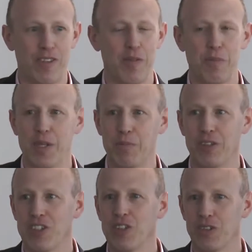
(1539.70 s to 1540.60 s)
that people
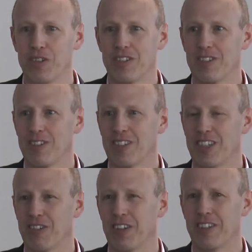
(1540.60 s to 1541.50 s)
use,
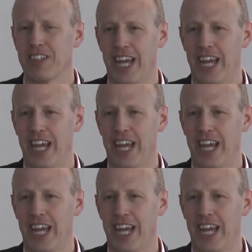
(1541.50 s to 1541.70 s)
either on their